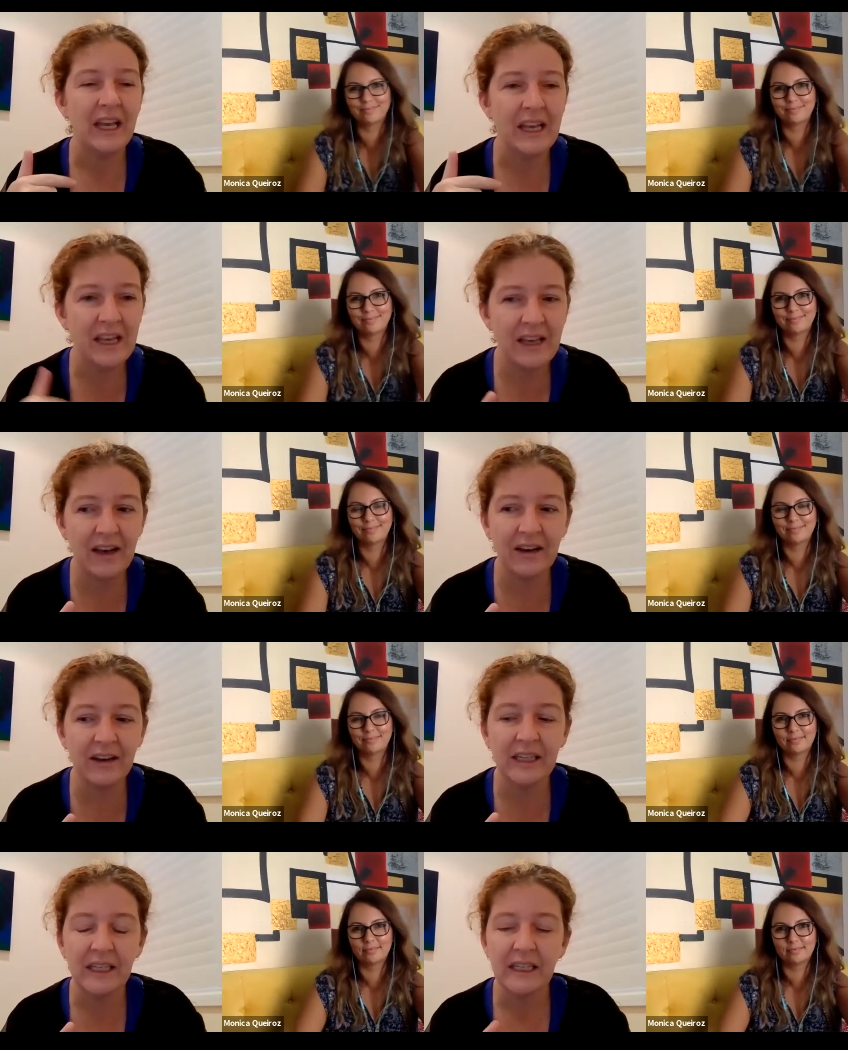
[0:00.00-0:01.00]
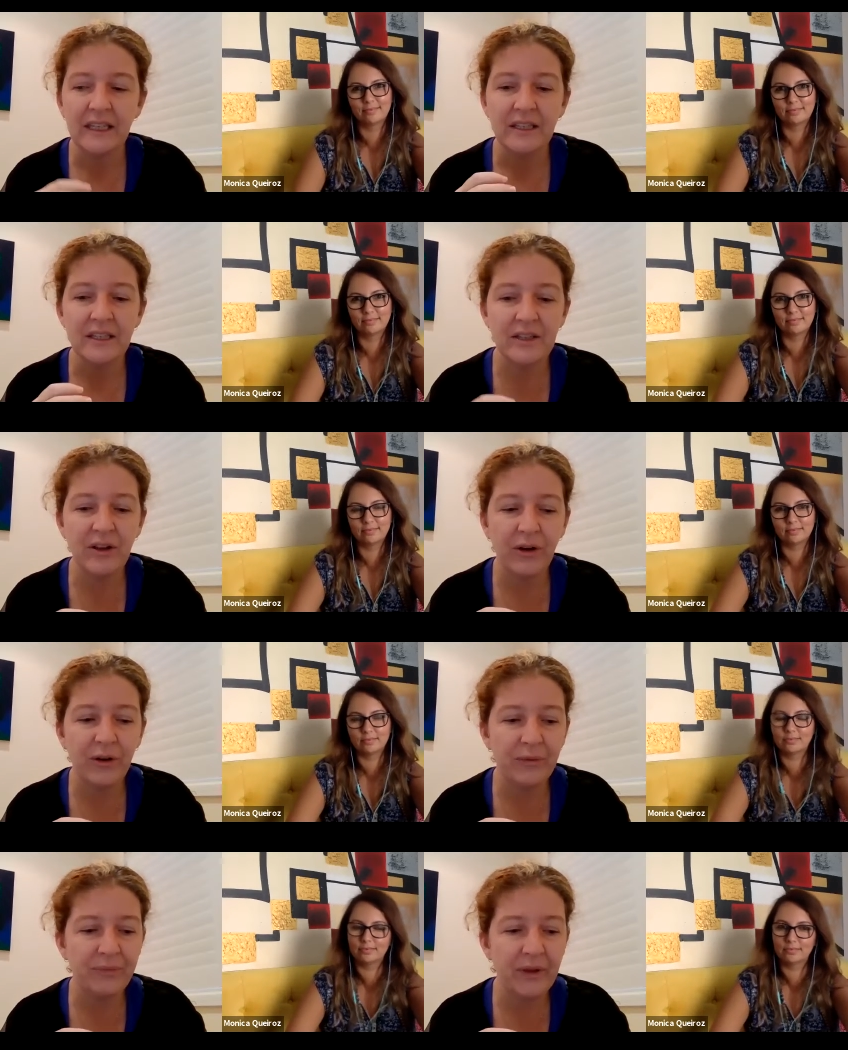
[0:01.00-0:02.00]
Speaker 1: hear.
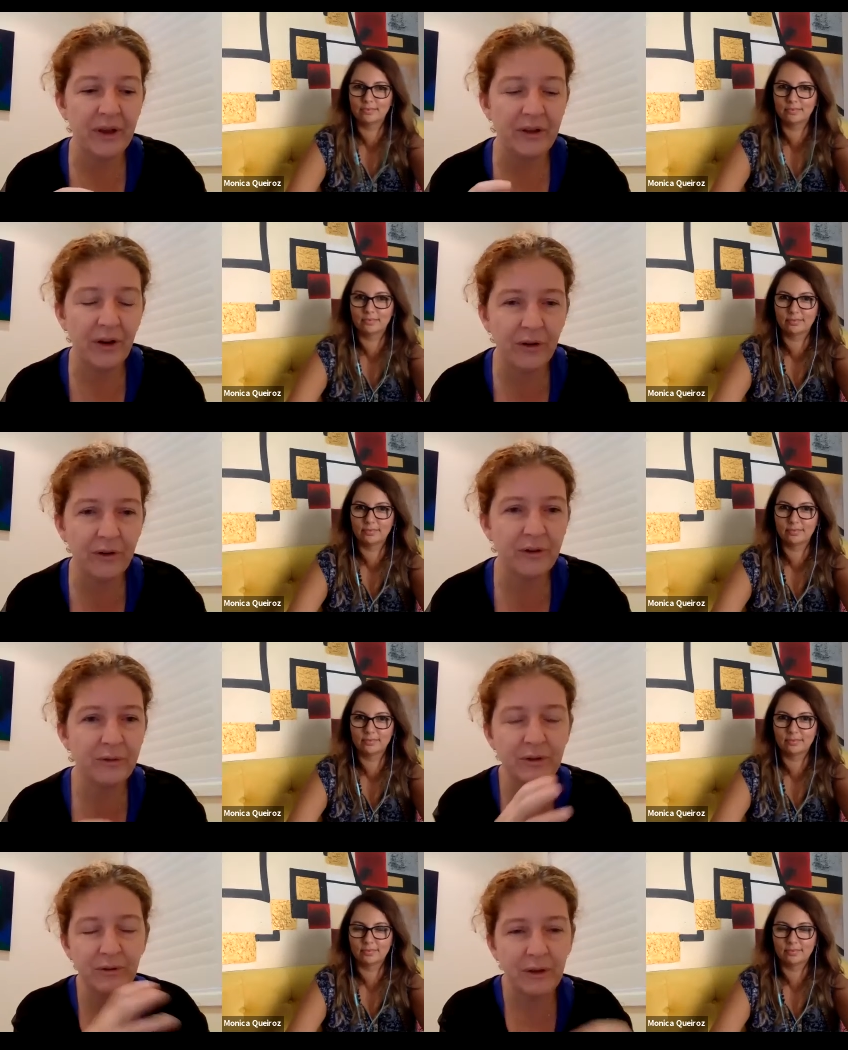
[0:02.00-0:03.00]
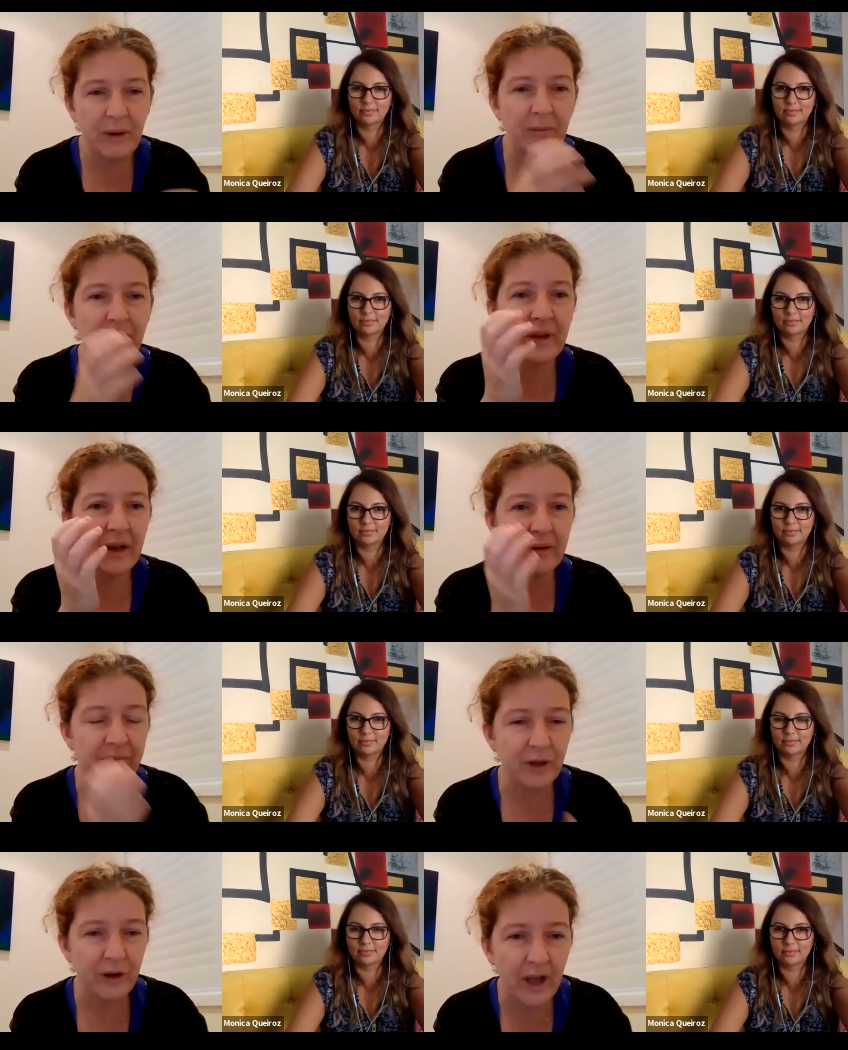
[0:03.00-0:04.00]
So I know you were talking about
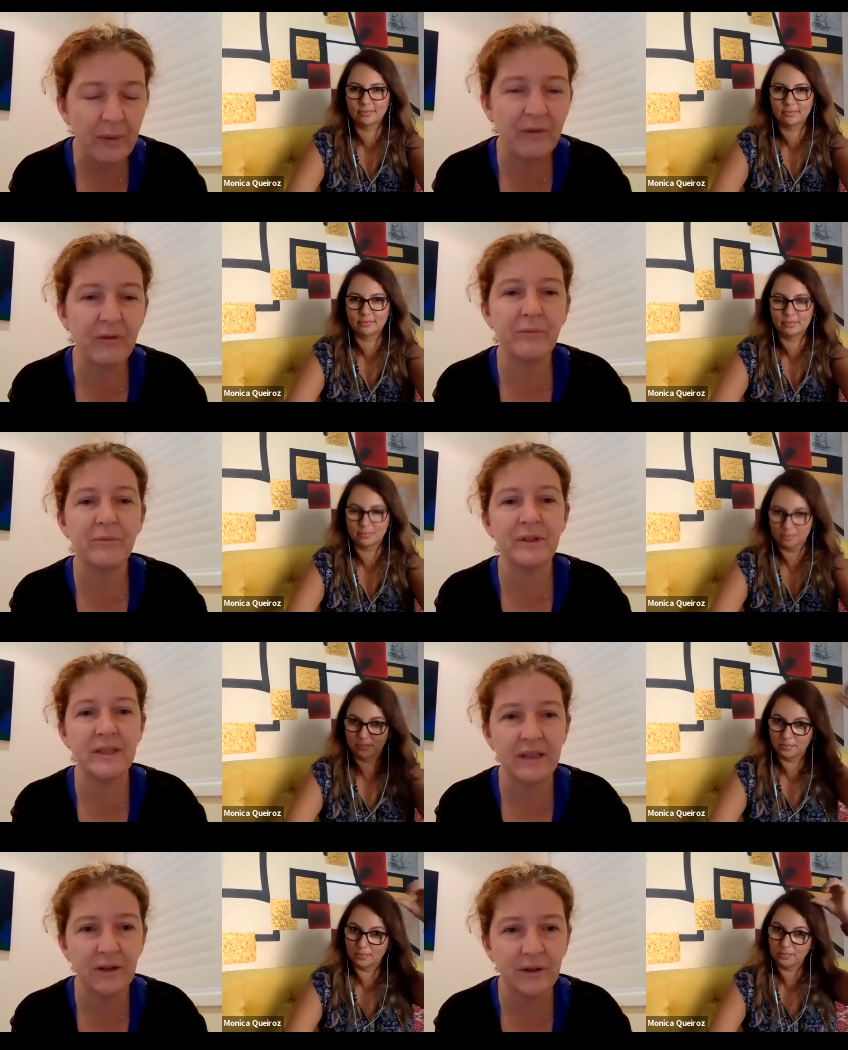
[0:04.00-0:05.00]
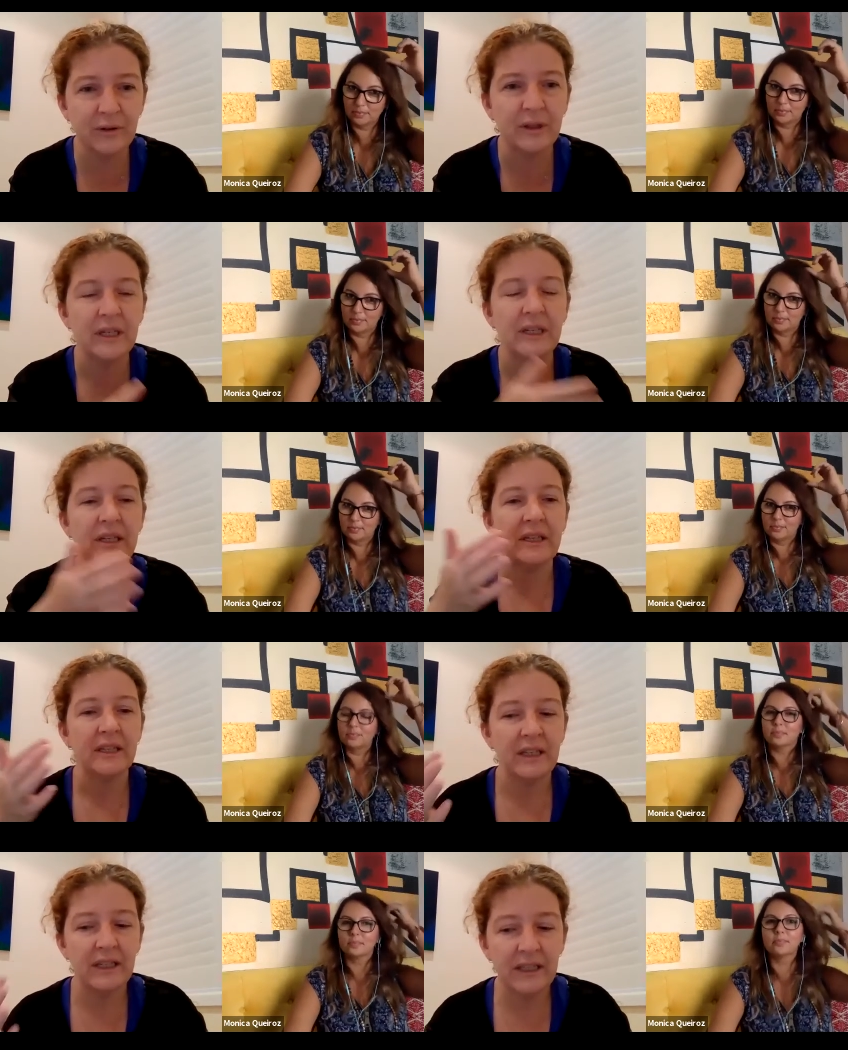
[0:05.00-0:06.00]
um, you know coming from Brazil,
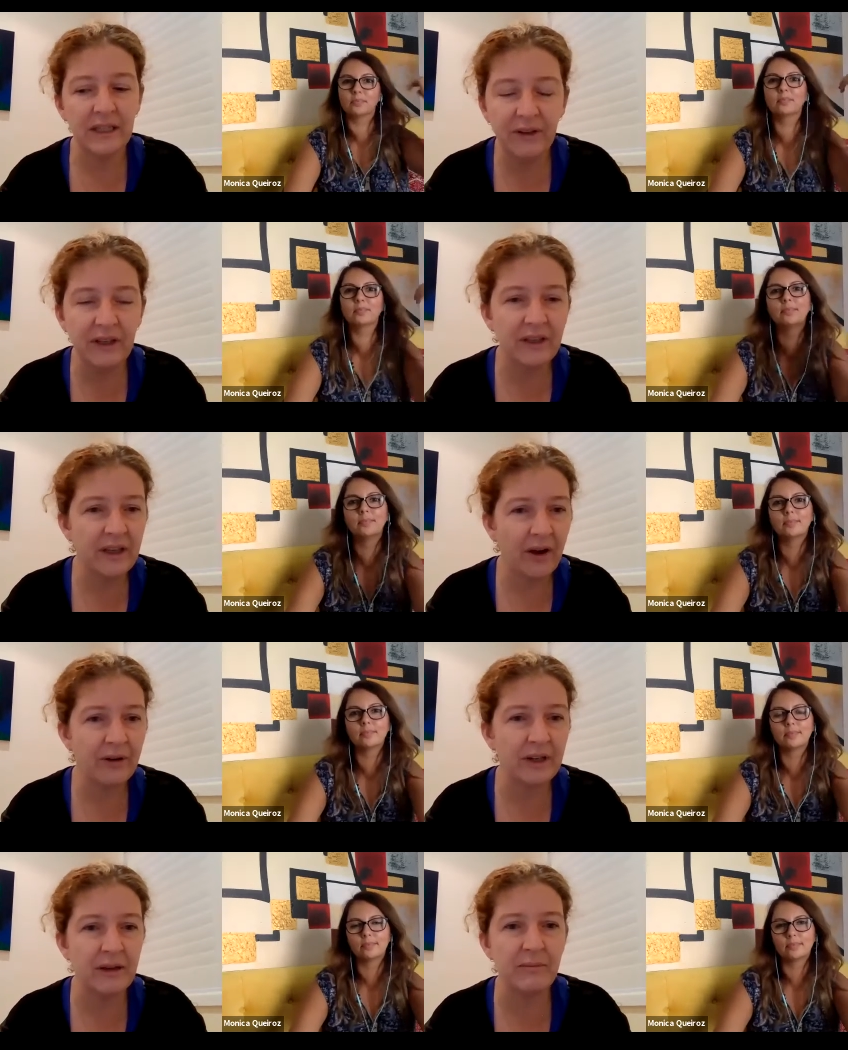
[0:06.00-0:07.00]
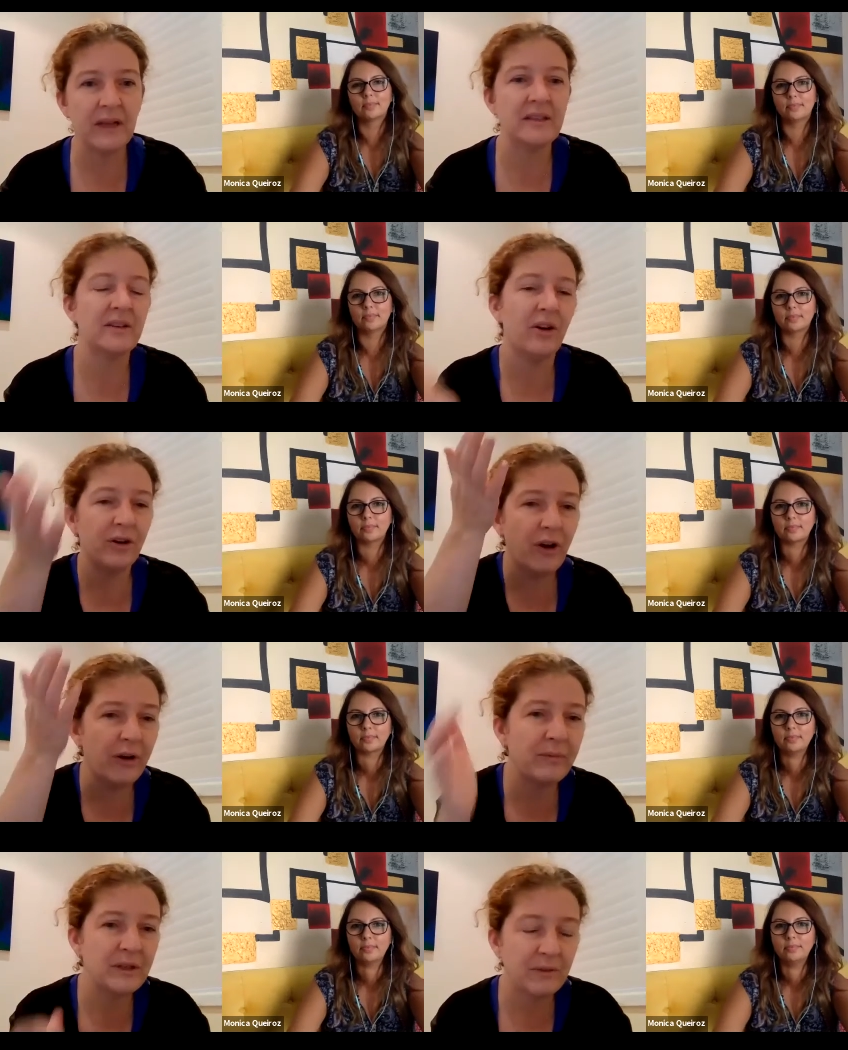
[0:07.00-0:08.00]
mm-hmm. living currently in Mexico,
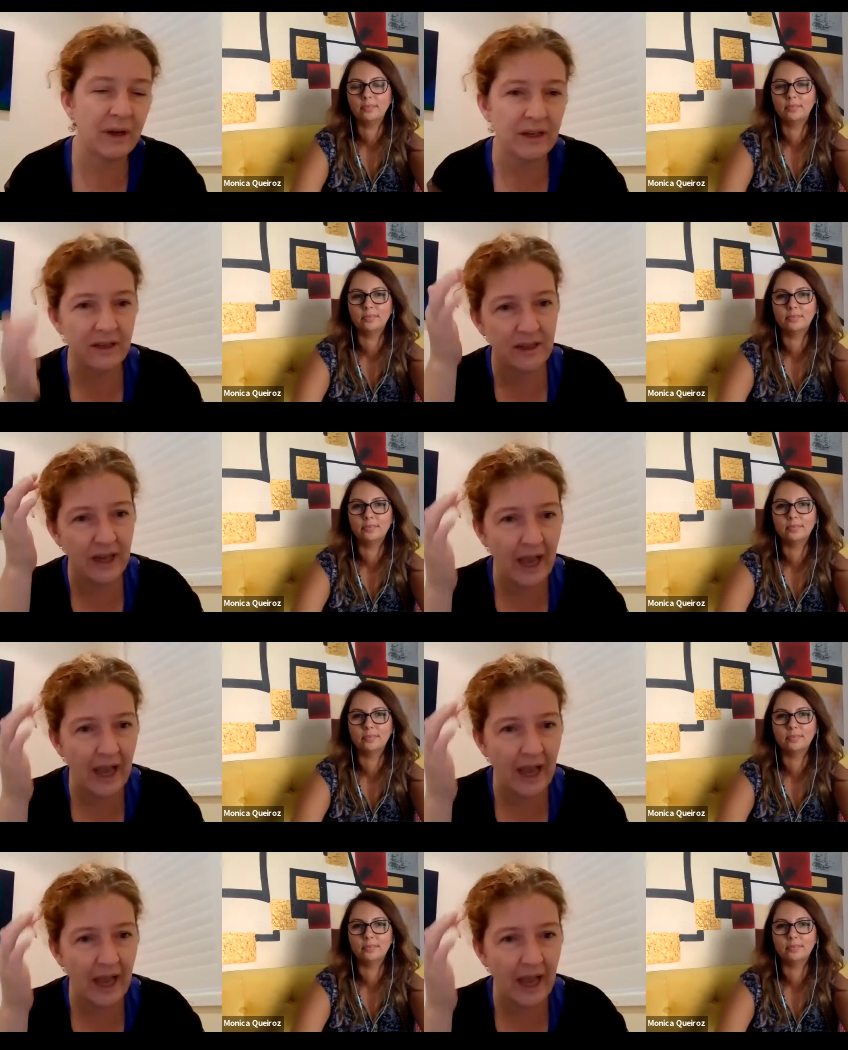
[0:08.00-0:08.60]
going between